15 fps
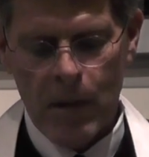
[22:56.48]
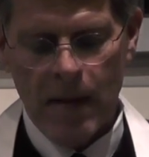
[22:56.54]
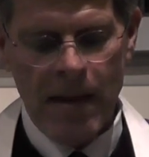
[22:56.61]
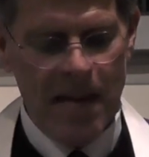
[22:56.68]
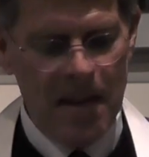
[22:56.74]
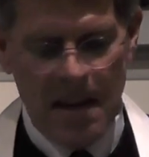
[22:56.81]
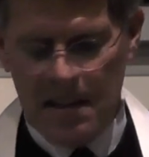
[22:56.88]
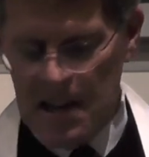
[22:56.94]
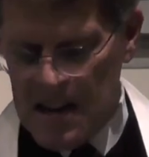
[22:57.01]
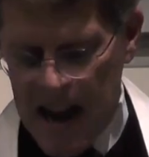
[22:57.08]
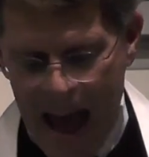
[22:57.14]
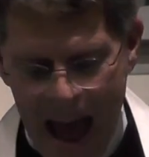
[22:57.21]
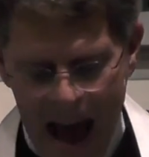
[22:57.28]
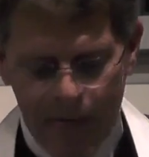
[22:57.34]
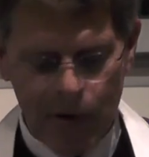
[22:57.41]
That they didn't
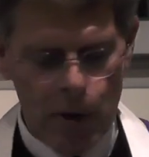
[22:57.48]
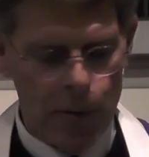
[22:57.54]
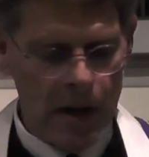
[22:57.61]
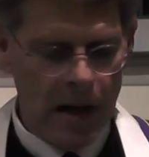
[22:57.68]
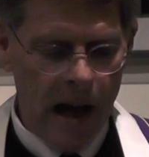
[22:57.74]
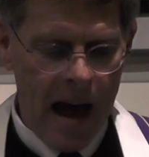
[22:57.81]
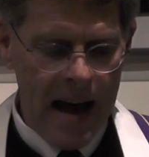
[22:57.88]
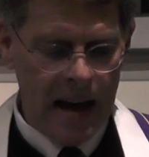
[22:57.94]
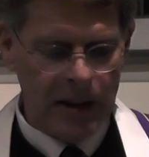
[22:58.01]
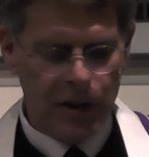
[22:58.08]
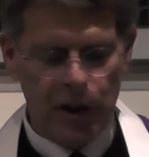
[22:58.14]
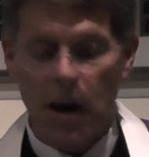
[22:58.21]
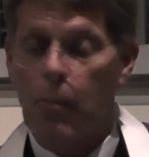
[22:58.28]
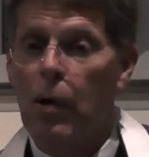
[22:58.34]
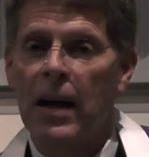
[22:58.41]
have to rely on
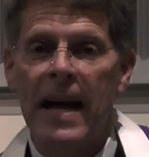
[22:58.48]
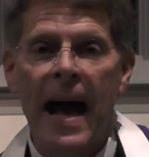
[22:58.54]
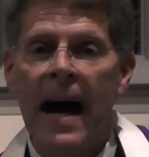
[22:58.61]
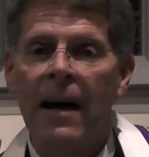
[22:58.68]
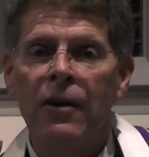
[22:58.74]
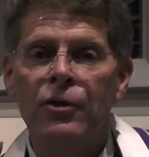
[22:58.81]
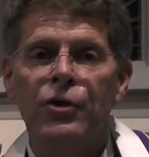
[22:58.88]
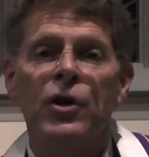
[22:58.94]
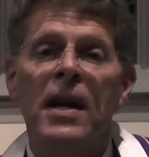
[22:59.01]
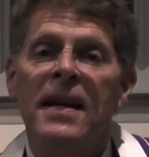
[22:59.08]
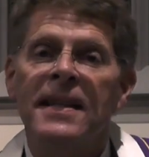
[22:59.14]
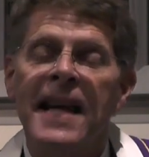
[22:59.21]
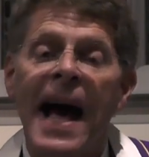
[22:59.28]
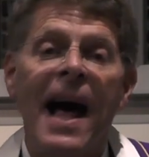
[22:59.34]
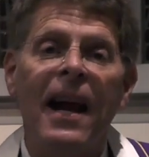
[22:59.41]
someone else
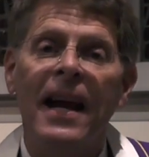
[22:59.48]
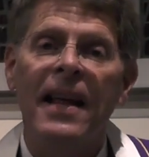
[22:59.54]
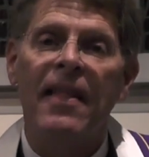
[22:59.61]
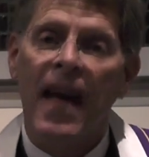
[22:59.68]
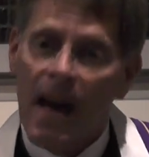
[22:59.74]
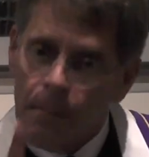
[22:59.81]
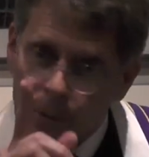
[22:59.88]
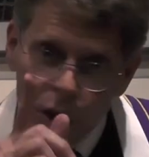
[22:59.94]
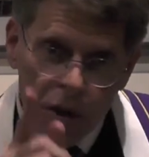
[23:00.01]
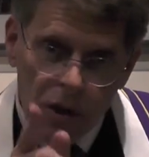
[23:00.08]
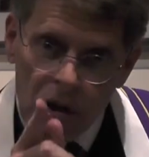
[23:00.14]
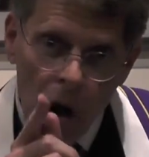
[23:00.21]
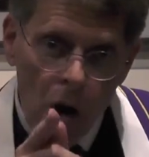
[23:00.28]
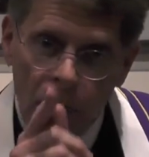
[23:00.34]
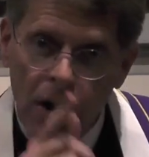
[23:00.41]
telling them to
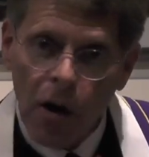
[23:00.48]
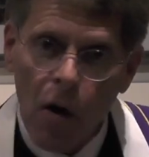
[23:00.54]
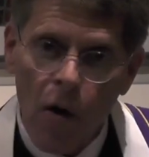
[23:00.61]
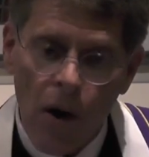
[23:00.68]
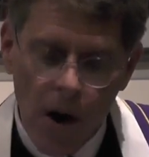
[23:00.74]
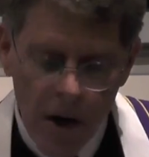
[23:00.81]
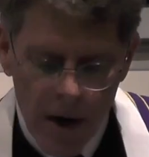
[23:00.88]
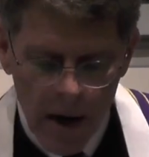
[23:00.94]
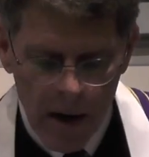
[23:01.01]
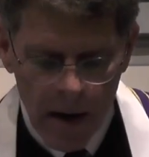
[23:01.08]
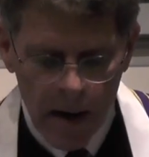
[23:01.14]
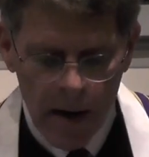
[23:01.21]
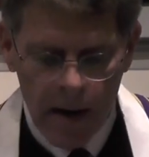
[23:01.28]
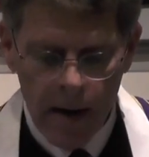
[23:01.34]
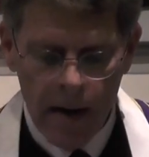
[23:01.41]
know the Lord
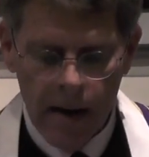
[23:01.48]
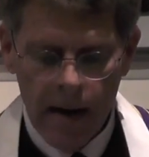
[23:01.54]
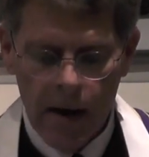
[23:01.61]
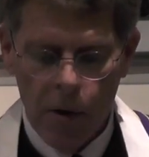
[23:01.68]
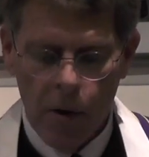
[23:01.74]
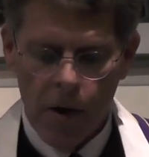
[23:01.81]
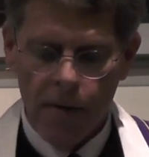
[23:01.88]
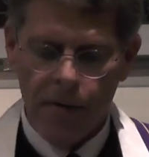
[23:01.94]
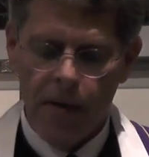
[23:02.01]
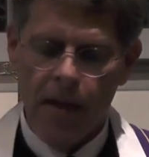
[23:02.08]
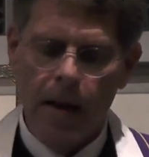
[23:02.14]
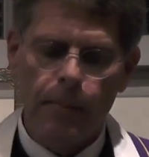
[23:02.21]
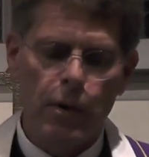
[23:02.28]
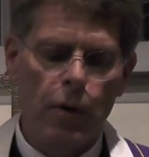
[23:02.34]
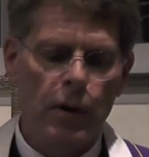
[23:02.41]
in order for them to